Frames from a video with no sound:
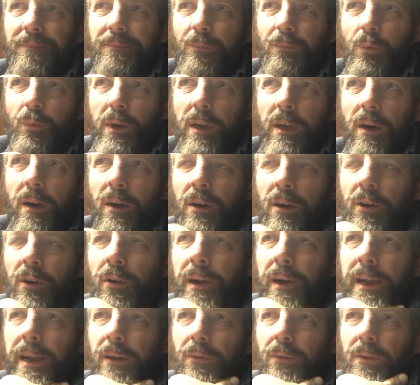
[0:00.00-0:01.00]
We are
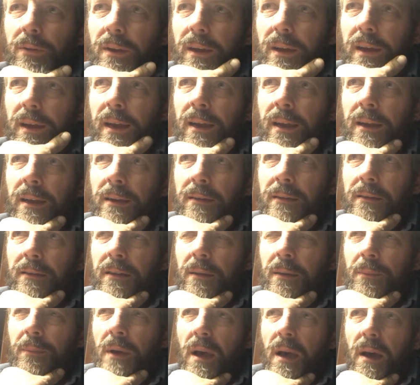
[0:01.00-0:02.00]
Crown, and
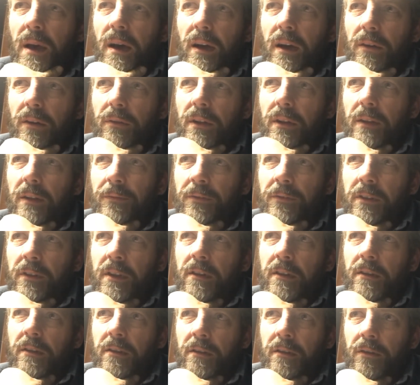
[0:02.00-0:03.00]
I'd love
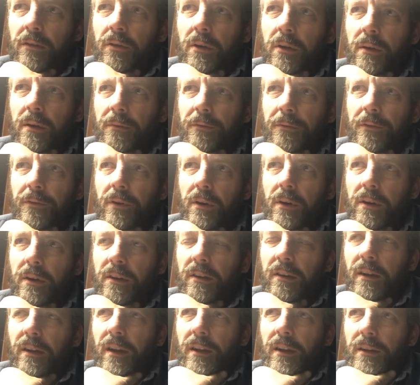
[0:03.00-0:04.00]
you to try and
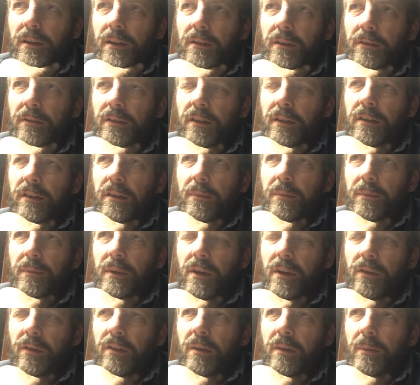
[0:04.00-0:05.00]
find Dylan and just
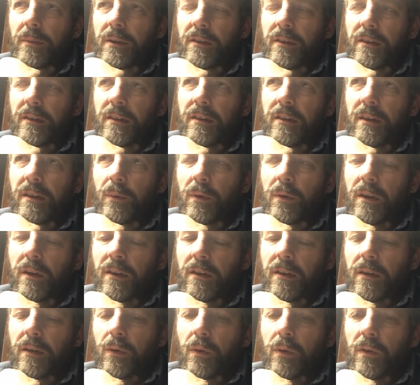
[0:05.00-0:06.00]
unmute him and just see what
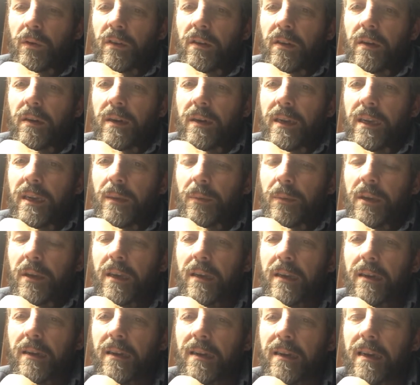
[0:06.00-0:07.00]
his thoughts are here,
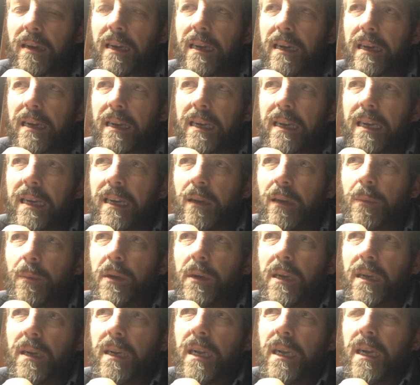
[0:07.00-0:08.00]
because he's
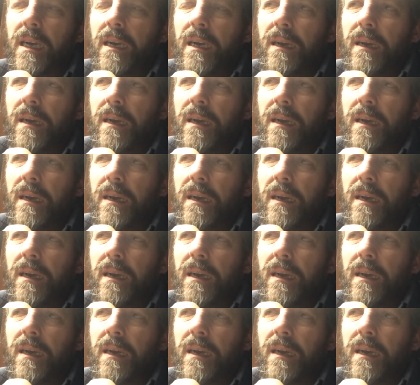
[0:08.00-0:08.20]
been